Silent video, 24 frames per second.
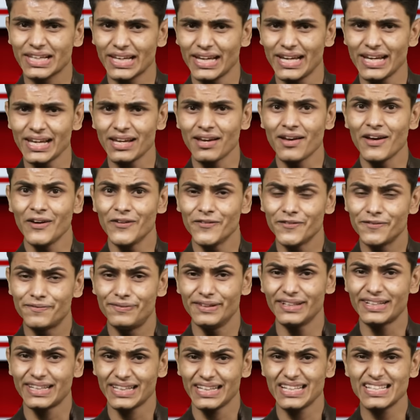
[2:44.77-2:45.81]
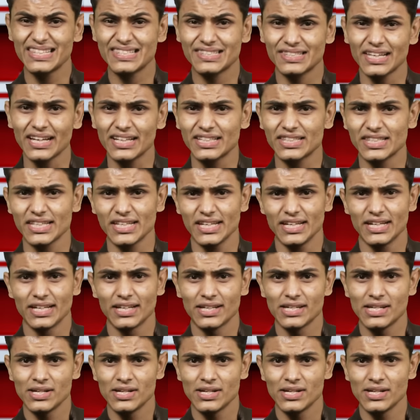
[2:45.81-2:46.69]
king, fit is sexy.